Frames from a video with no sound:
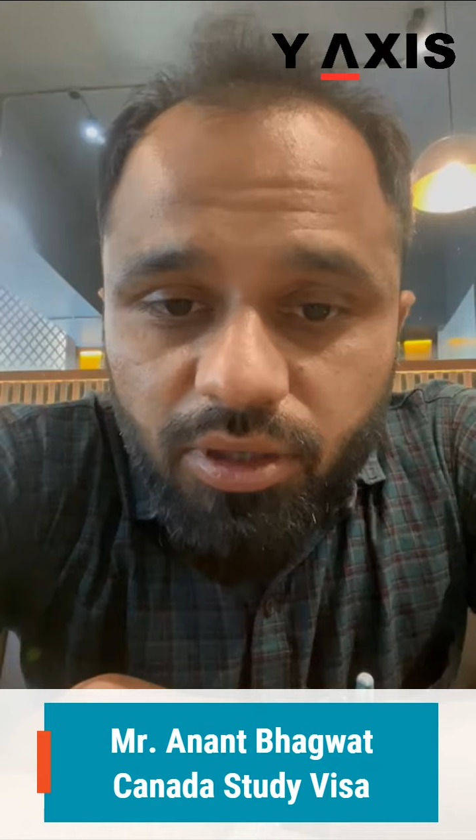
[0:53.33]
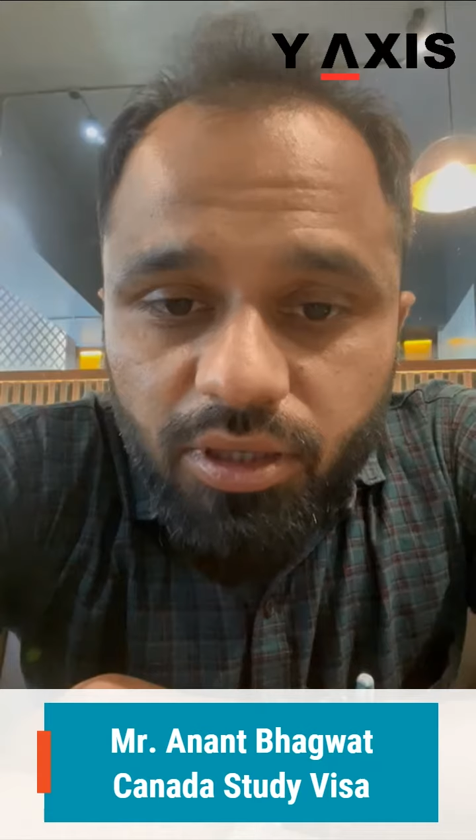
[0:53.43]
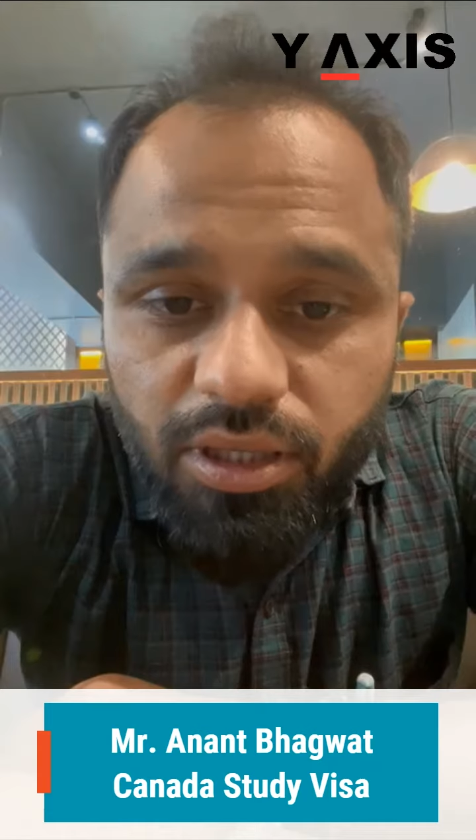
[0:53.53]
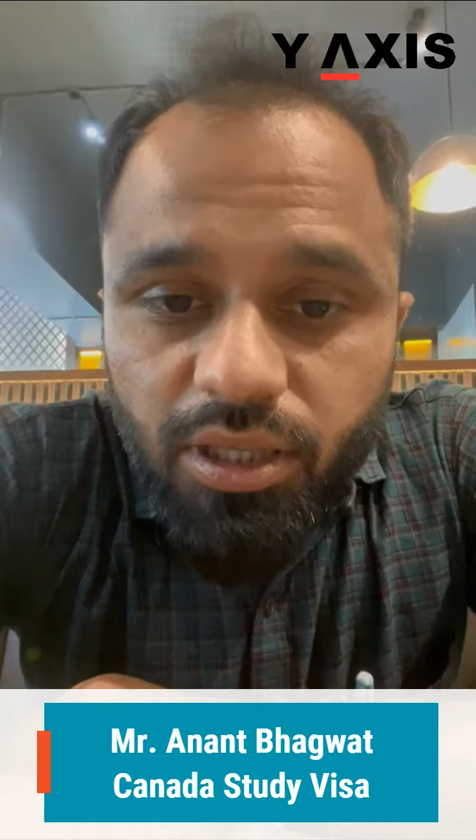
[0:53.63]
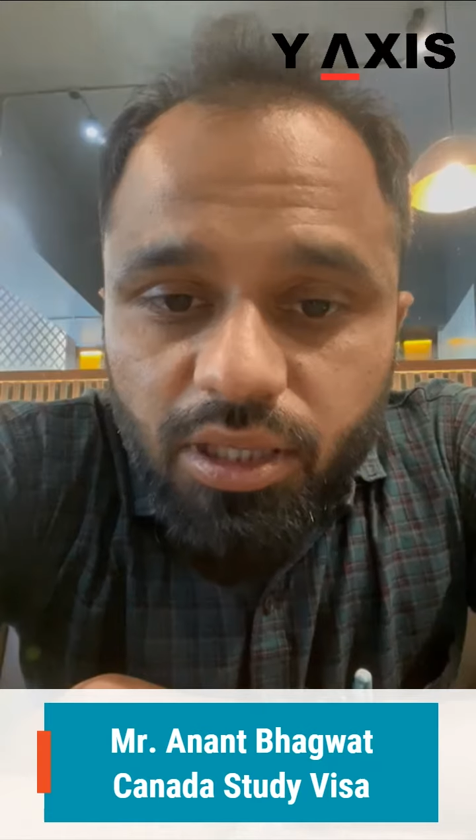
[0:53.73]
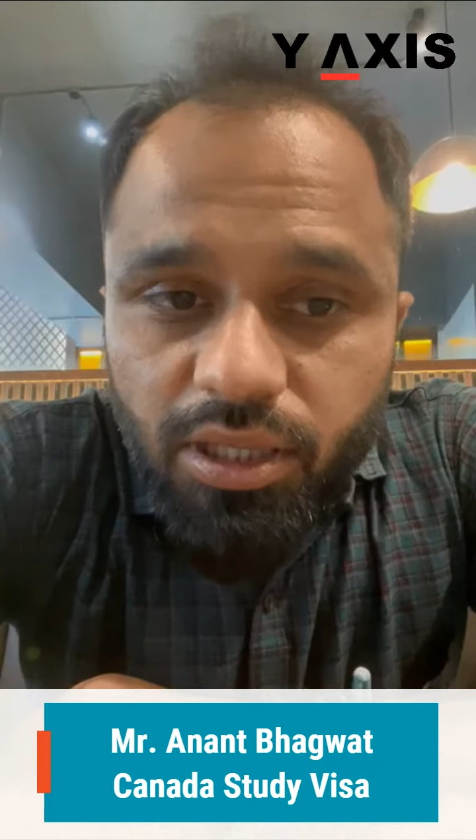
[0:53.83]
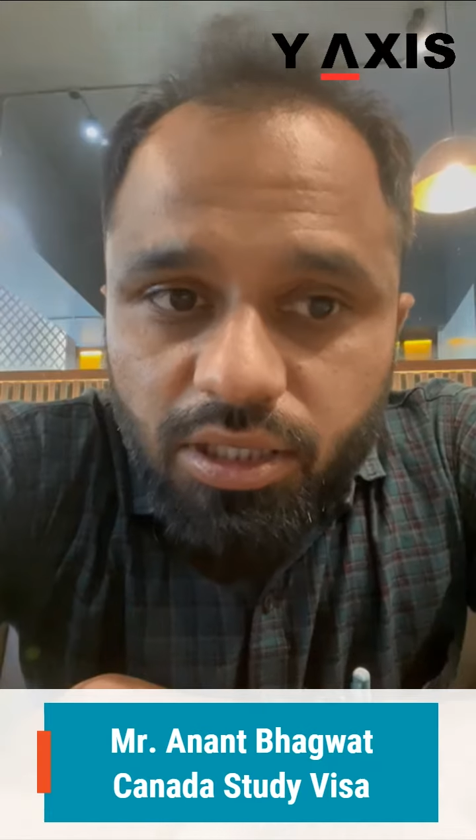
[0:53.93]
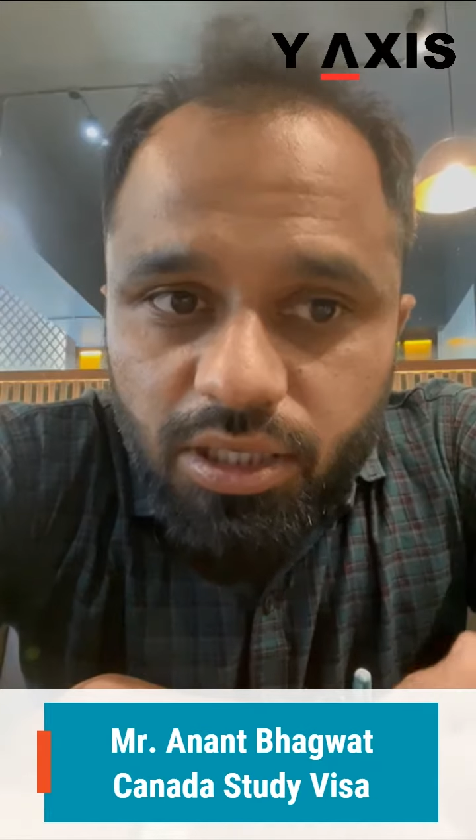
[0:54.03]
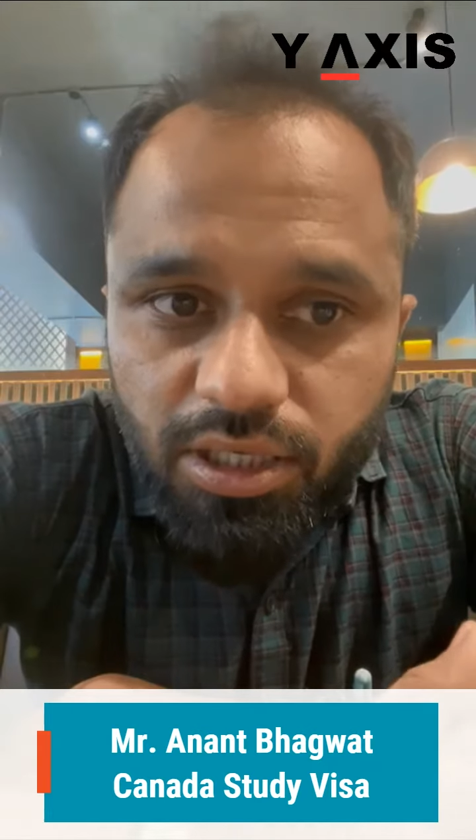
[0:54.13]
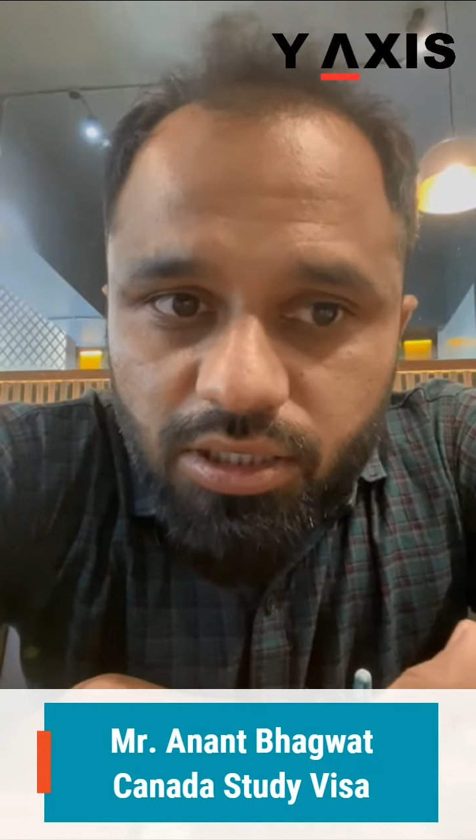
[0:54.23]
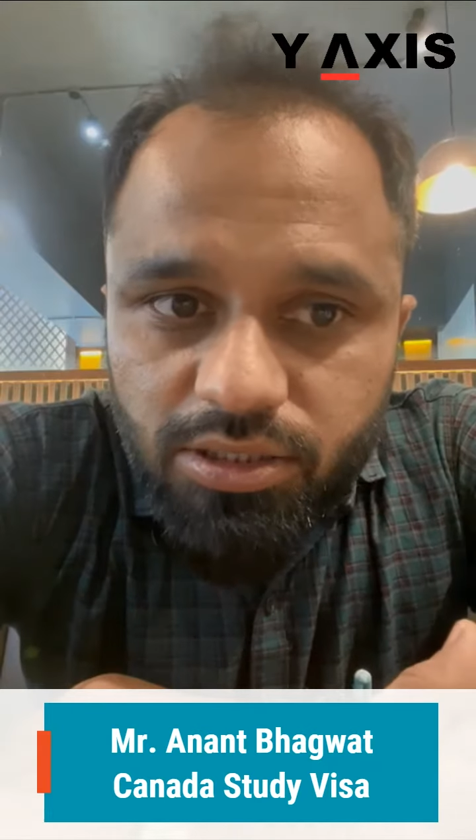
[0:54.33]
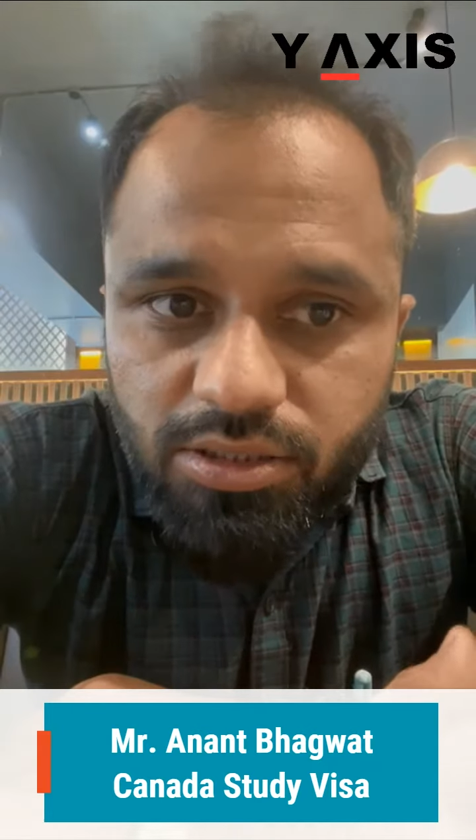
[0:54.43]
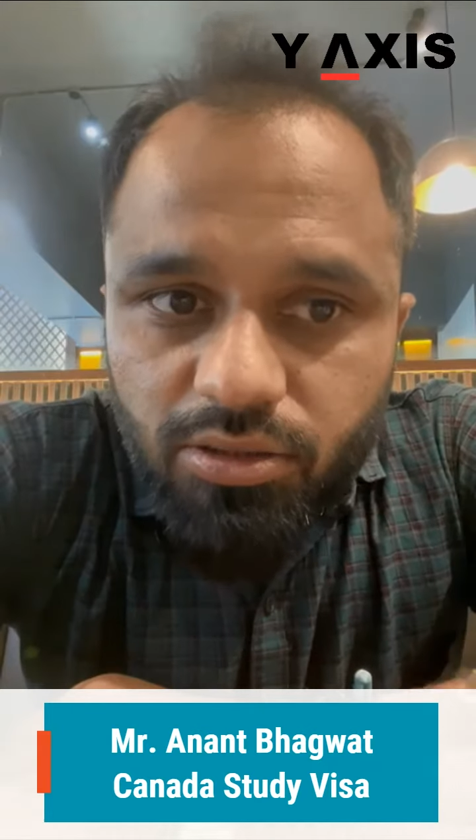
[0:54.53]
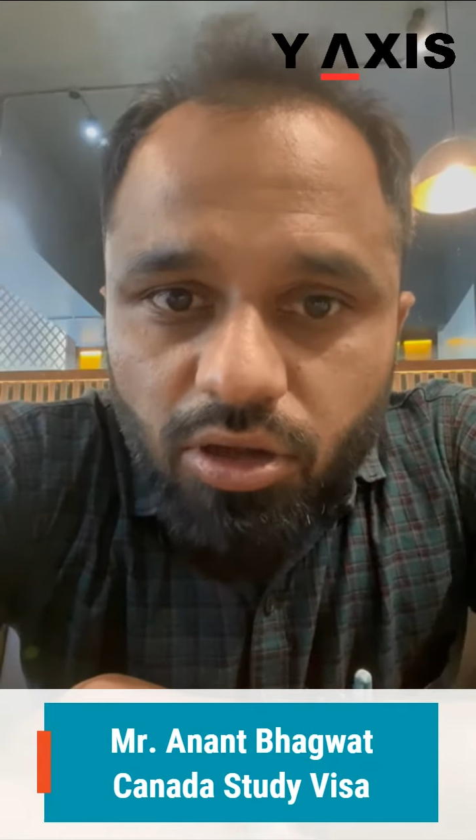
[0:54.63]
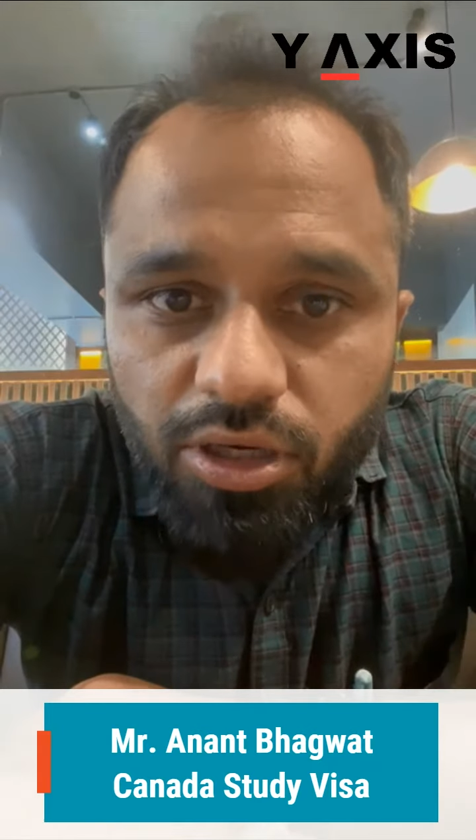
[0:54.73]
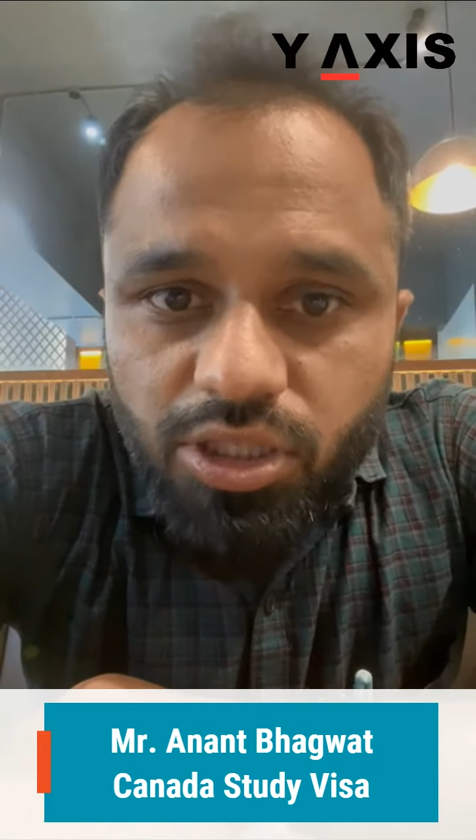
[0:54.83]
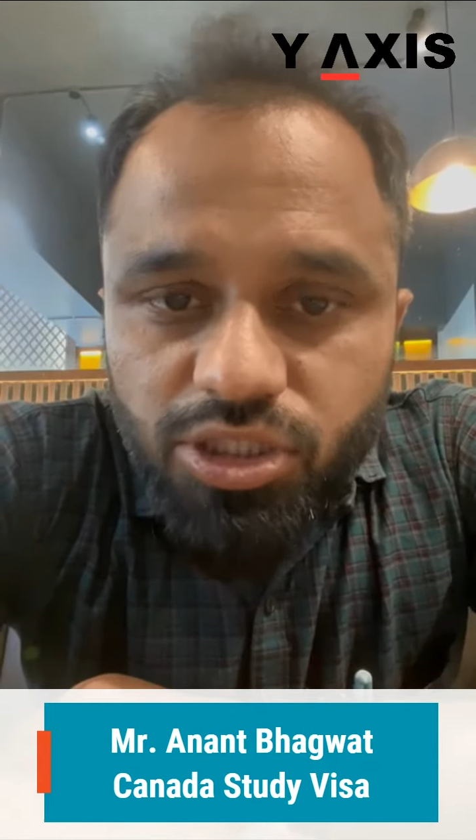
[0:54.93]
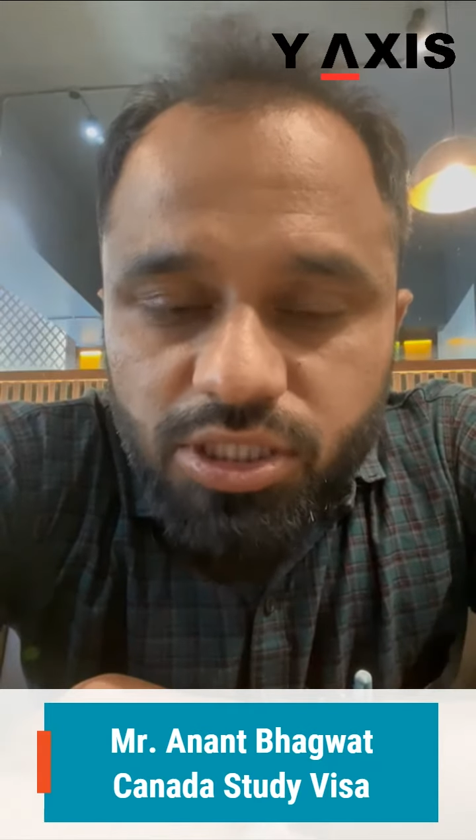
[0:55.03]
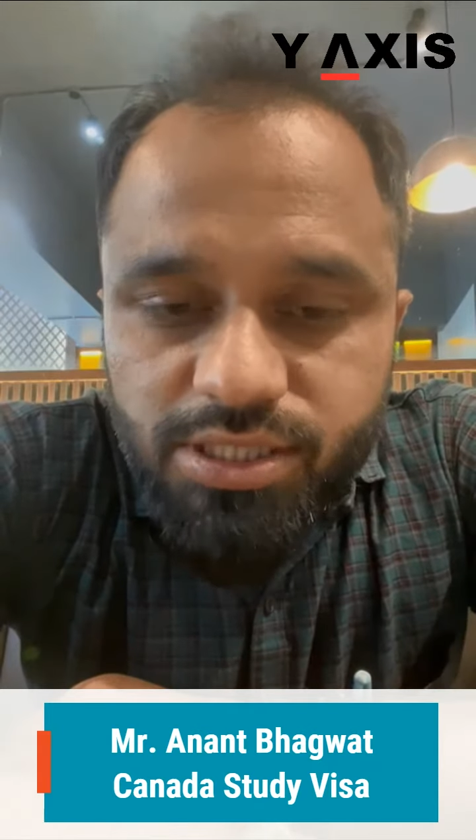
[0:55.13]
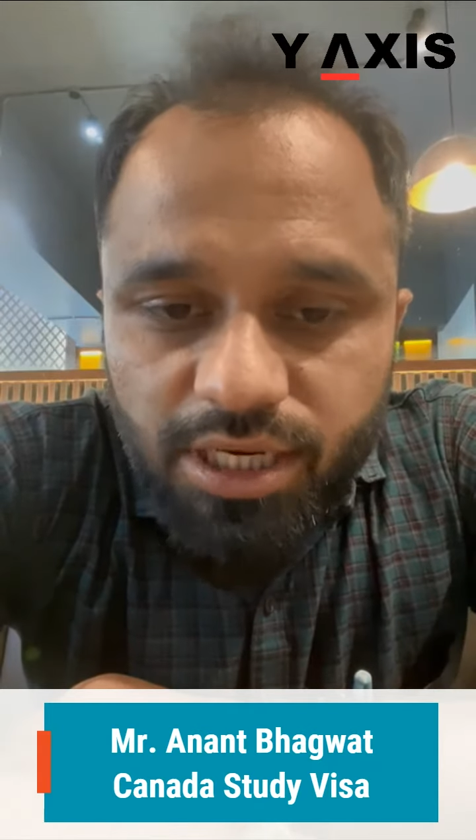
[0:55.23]
a college
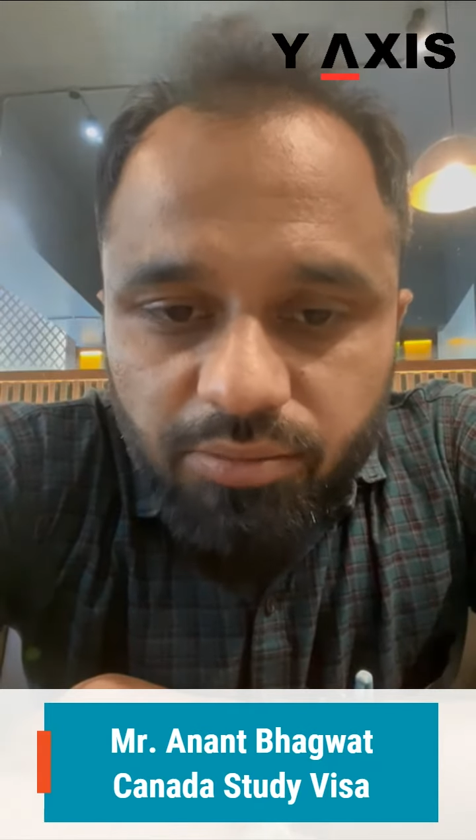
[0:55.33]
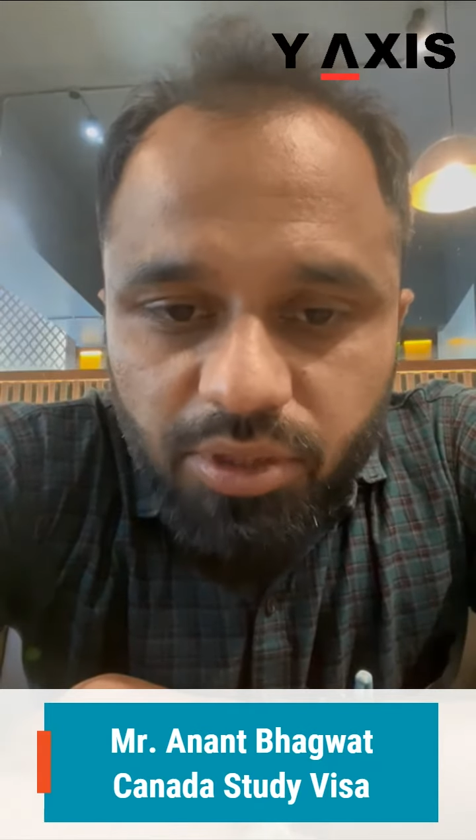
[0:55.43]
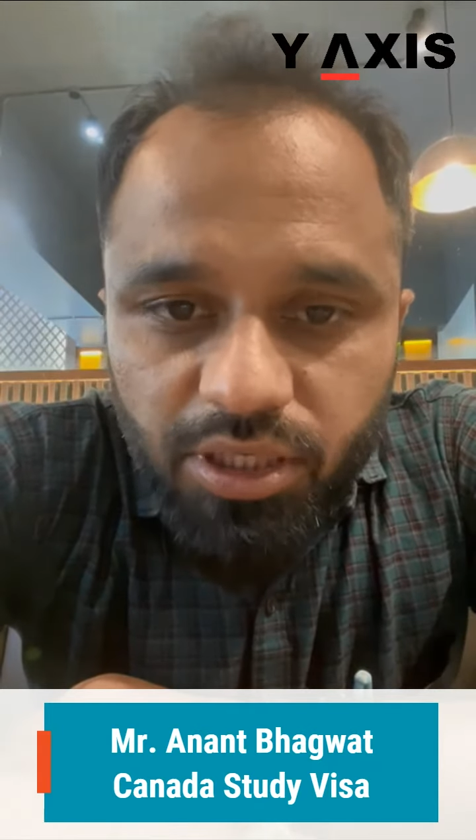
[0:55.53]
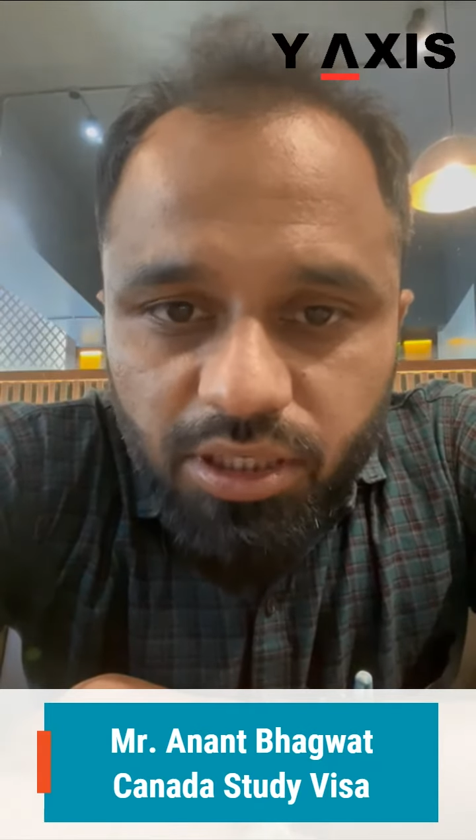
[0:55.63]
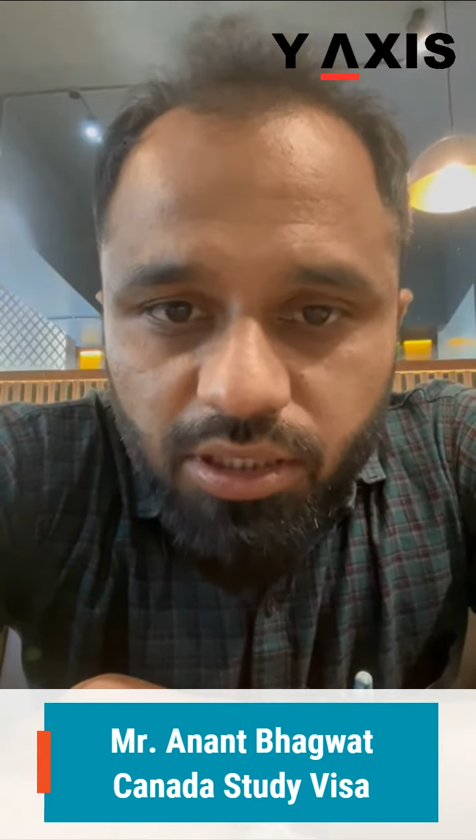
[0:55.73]
in Sudbury,